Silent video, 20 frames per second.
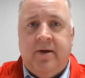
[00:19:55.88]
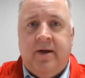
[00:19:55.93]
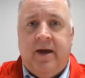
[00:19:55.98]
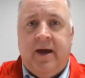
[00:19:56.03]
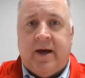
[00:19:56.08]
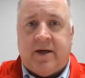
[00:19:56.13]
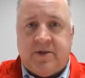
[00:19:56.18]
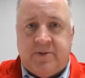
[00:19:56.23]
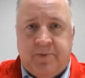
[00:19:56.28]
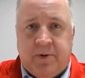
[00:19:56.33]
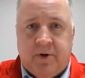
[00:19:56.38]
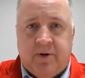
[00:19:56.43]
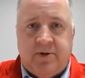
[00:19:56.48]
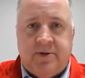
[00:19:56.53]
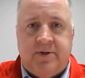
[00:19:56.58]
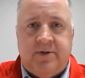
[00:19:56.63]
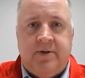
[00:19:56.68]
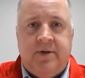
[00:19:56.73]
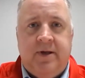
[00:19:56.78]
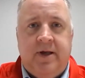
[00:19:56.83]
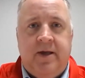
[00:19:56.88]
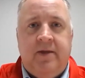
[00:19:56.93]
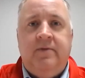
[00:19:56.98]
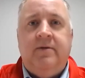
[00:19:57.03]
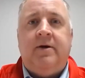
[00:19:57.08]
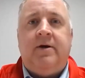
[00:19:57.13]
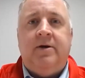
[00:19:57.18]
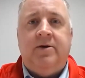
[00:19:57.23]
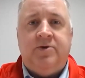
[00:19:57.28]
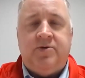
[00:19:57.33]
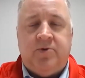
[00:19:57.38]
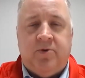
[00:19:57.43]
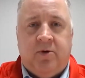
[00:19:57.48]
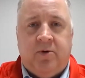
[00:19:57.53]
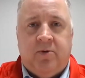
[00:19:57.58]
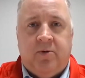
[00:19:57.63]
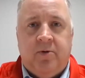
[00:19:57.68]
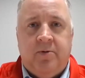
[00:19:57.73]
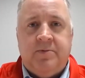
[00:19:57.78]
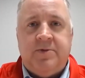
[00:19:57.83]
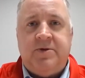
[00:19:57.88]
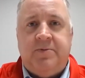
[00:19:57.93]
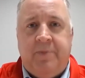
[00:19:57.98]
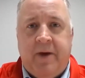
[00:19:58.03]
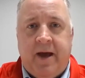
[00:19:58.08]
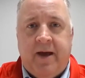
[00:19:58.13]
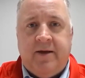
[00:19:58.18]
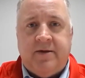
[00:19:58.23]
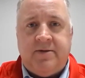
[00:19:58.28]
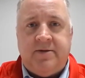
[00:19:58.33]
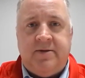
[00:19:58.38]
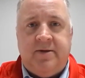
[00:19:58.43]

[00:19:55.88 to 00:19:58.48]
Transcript: experts in the control room space